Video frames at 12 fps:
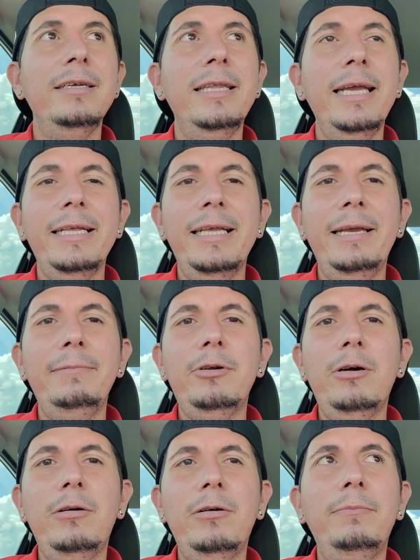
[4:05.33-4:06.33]
nickname
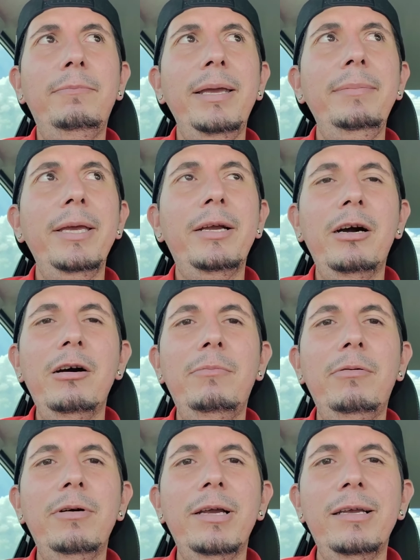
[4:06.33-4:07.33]
called Baby
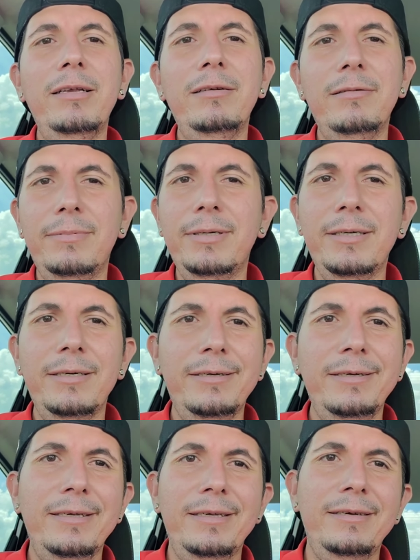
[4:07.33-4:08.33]
Cowboy, you know, but
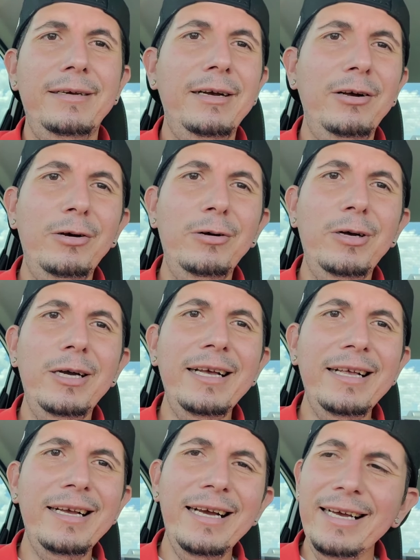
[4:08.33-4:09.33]
you know, I don't,
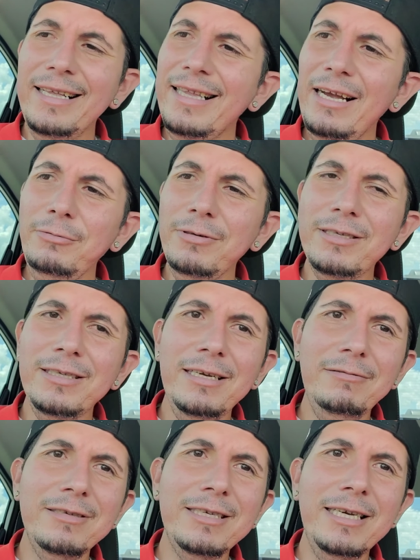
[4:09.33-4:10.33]
I, I, that was
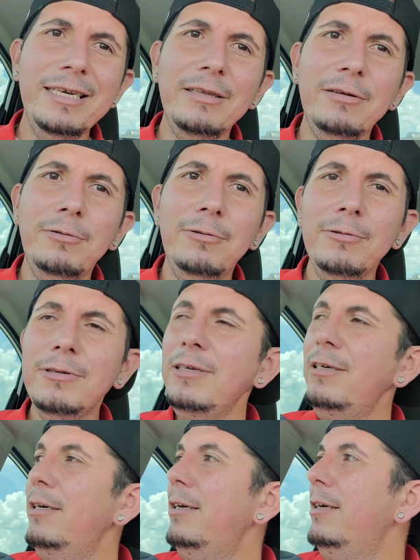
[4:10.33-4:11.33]
that was getting old,
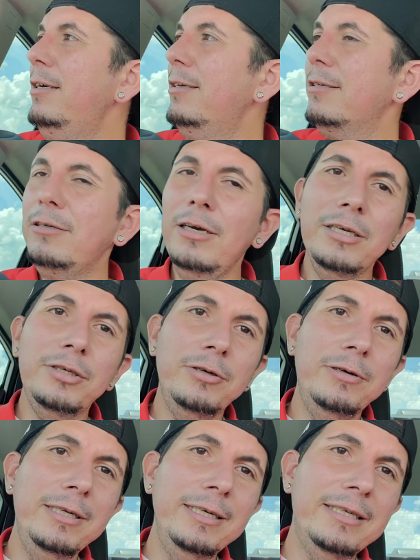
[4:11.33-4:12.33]
so I
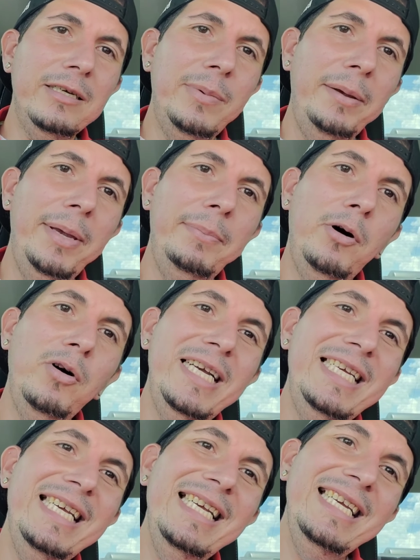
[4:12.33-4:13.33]
shortened it to Baby
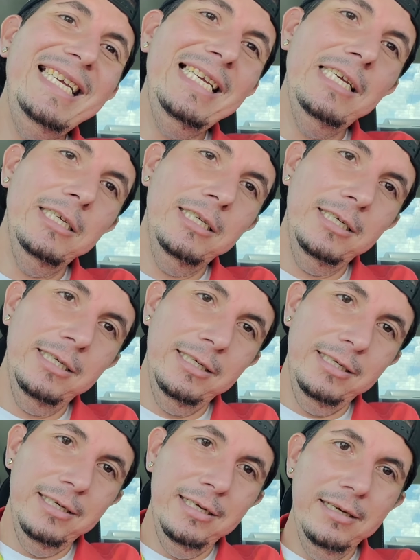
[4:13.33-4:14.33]
Boy.
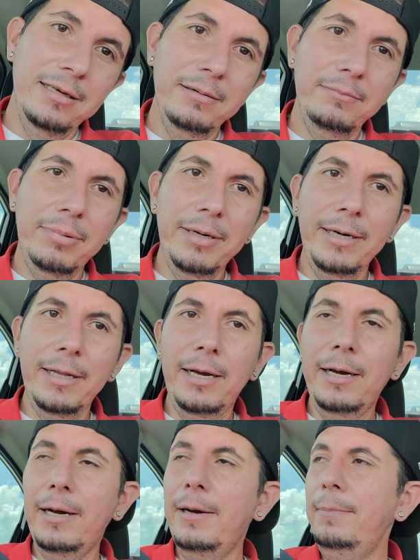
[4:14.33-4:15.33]
But
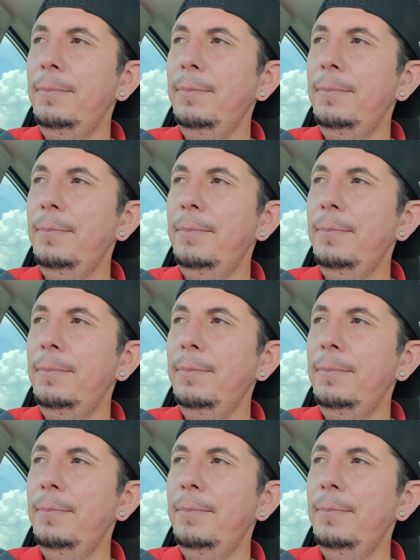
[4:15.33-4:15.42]
uh,